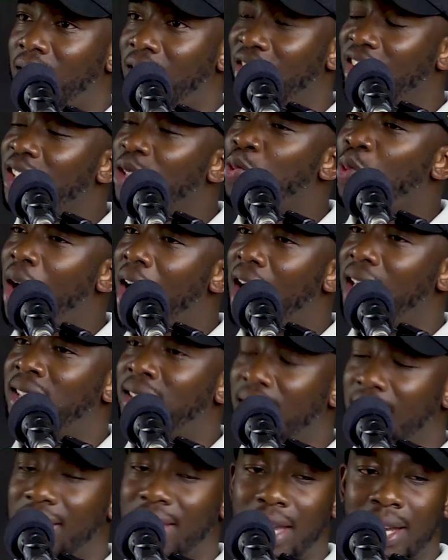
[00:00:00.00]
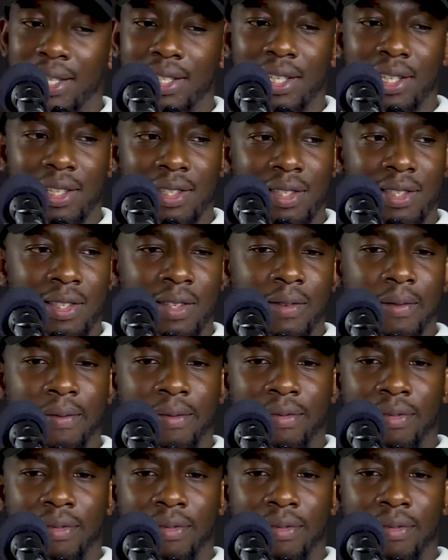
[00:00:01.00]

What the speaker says: The reason why I say that is